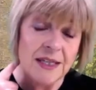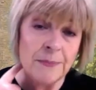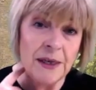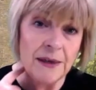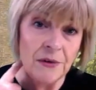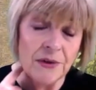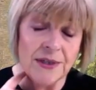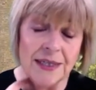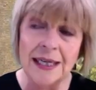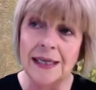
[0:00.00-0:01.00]
It's a bit
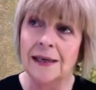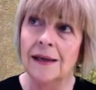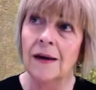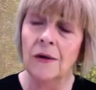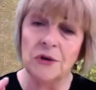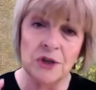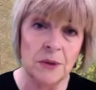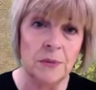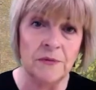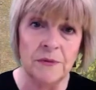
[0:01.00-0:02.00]
like standing on
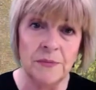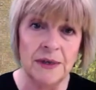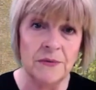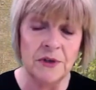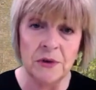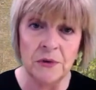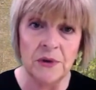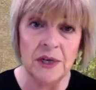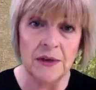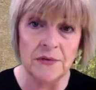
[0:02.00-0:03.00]
top of a mountain
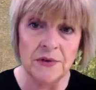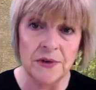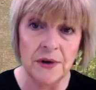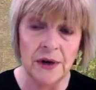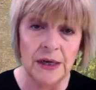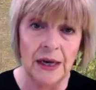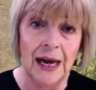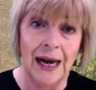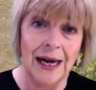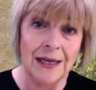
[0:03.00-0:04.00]
or a hillside
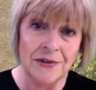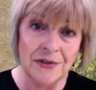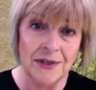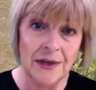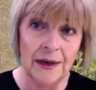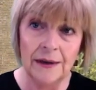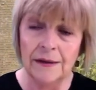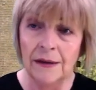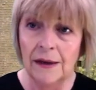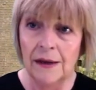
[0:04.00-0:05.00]
and
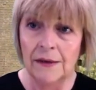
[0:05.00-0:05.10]
seeing